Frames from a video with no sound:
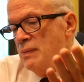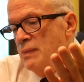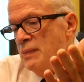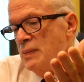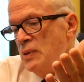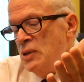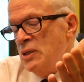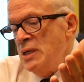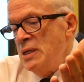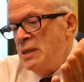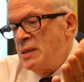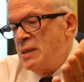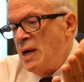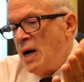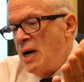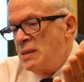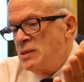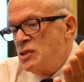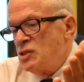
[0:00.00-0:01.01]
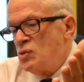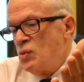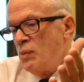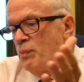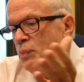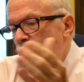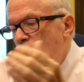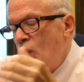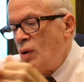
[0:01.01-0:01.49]
need a doctor's
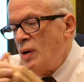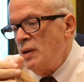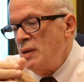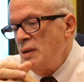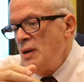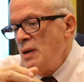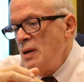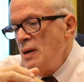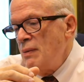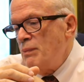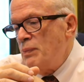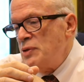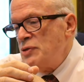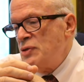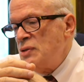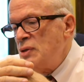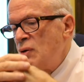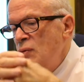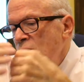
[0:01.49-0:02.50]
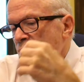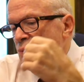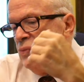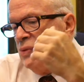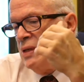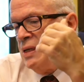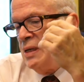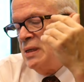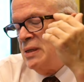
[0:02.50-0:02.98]
report. But you don't
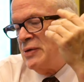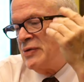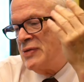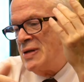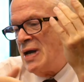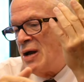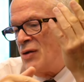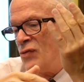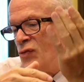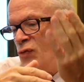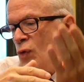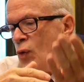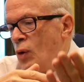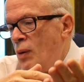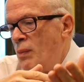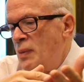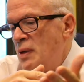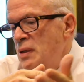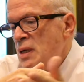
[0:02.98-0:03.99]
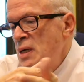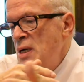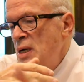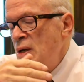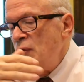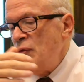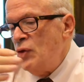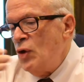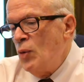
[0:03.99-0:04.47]
need, it's not formal.
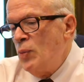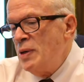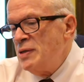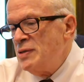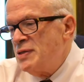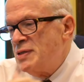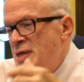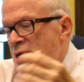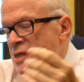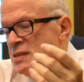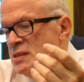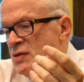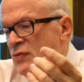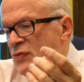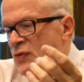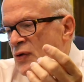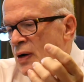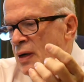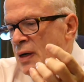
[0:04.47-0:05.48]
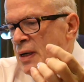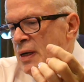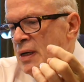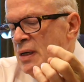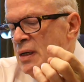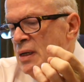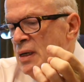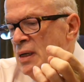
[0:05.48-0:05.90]
Nobody's testifying.